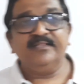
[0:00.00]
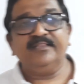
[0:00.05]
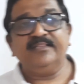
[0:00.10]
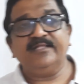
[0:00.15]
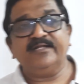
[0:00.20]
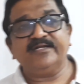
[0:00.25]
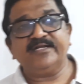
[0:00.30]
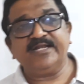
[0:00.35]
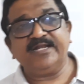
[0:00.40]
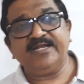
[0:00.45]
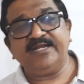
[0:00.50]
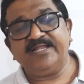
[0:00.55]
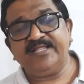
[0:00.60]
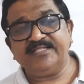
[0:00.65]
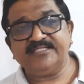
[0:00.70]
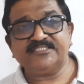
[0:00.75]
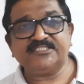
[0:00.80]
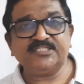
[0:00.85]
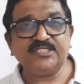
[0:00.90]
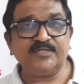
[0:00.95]
the
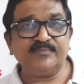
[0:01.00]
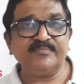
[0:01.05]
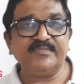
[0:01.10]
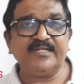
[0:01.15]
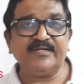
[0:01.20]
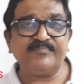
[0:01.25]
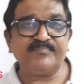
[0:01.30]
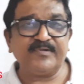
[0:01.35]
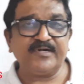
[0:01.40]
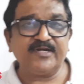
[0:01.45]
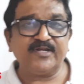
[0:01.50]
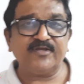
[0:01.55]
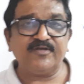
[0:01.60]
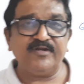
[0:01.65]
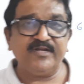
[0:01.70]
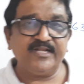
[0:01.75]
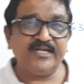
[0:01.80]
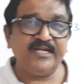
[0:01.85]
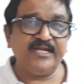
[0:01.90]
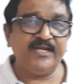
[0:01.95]
tendency of that
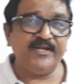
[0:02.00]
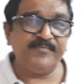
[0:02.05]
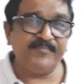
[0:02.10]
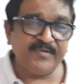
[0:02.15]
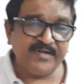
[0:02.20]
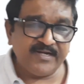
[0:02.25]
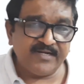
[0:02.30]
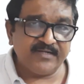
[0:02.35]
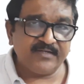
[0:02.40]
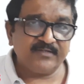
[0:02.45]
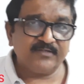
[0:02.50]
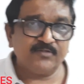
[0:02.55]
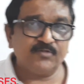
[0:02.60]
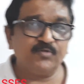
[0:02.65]
particular element